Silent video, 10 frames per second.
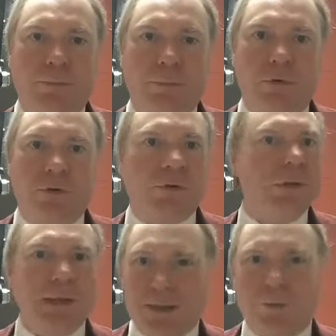just,
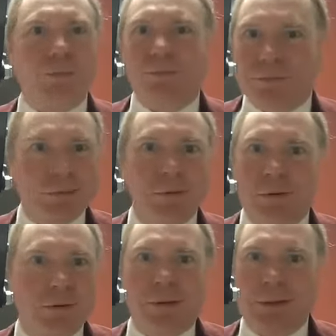you know,
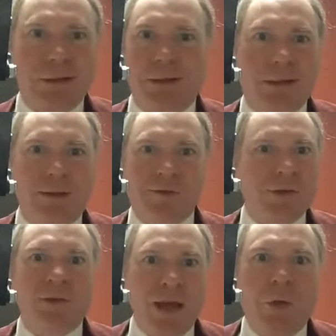is
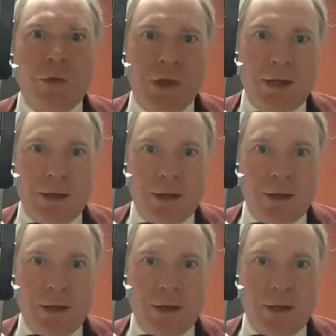this healthy?